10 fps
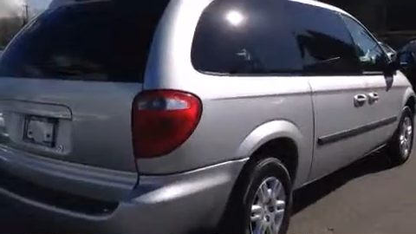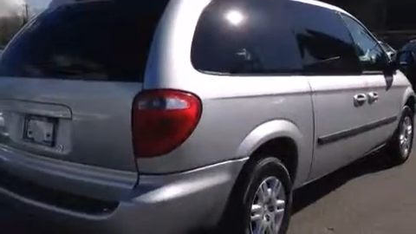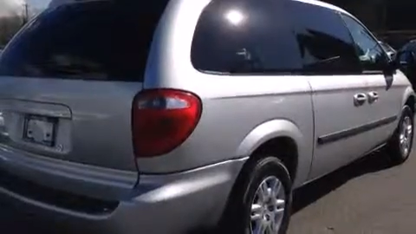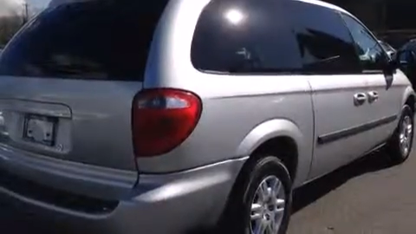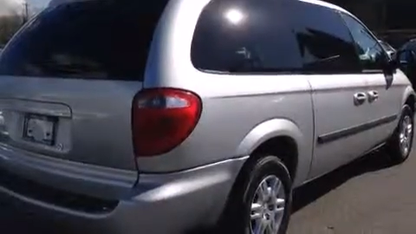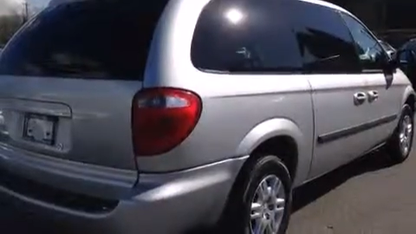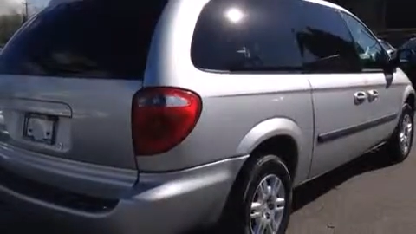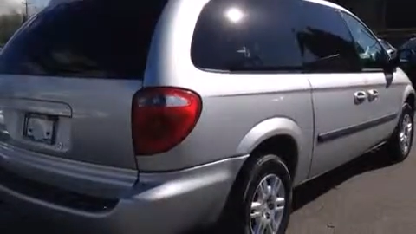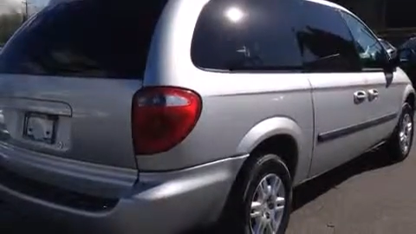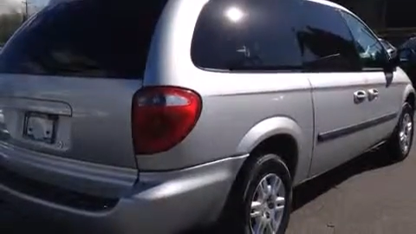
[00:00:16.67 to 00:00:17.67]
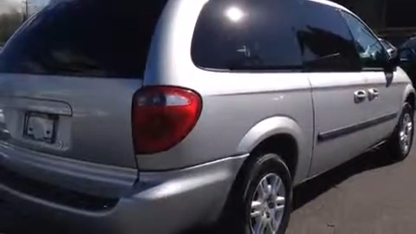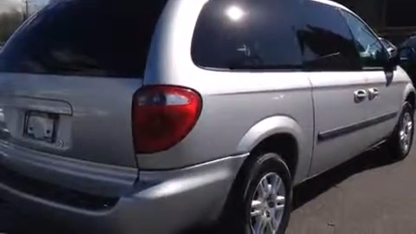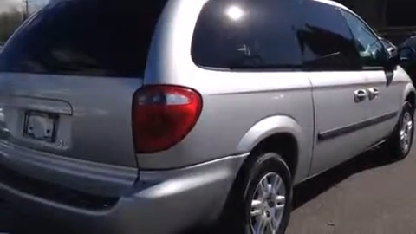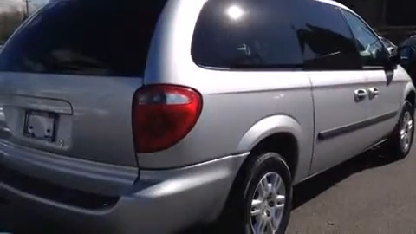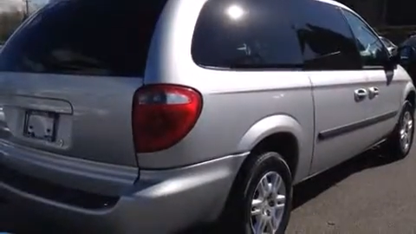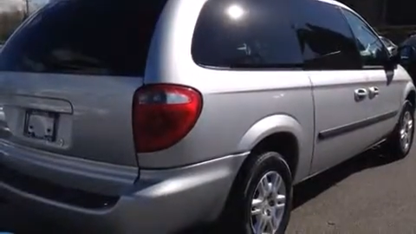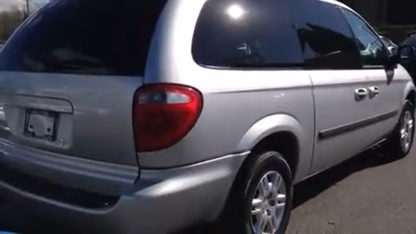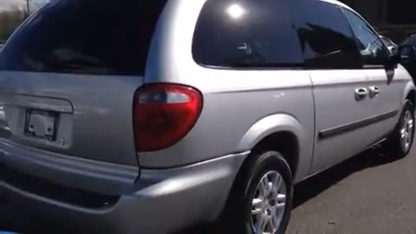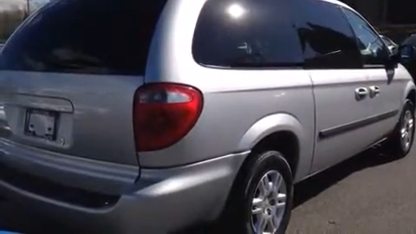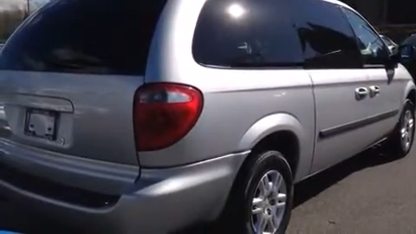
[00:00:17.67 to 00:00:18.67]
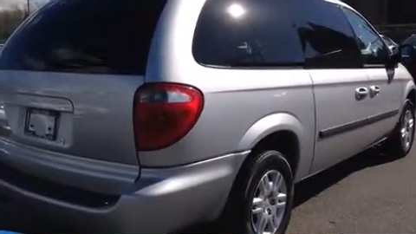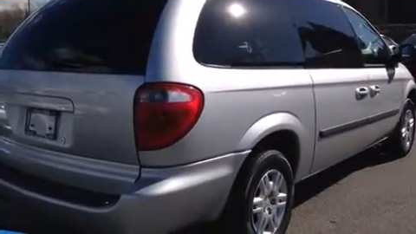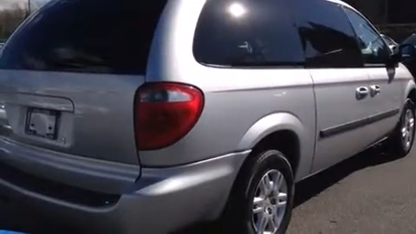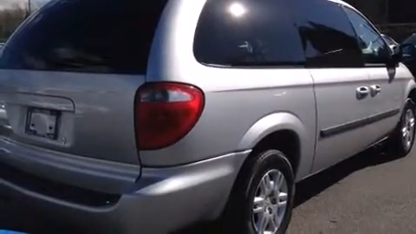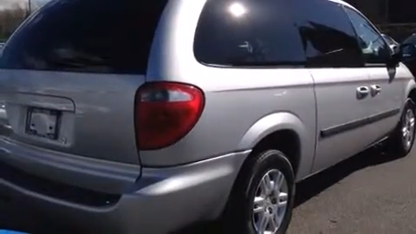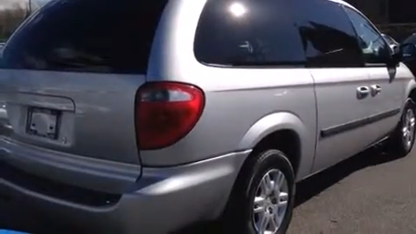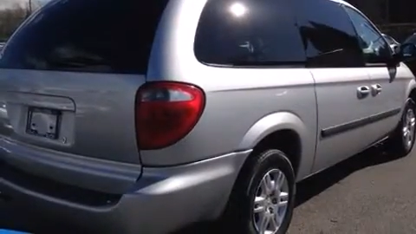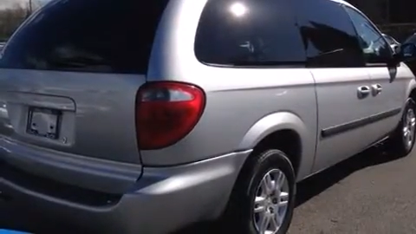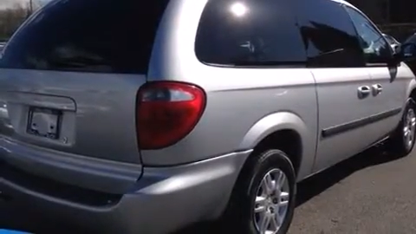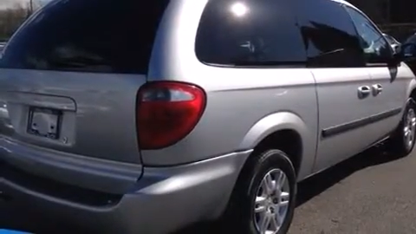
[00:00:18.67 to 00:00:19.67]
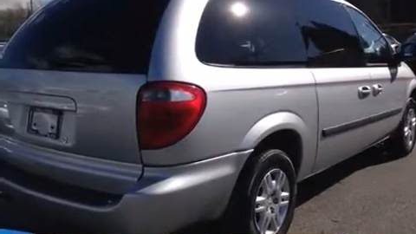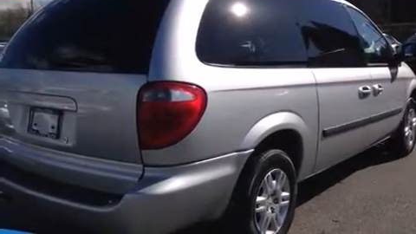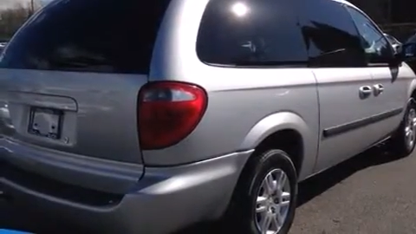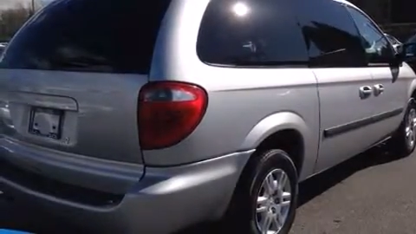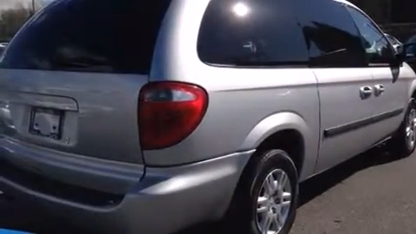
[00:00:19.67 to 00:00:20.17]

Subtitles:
Nobody's mouth can be seen.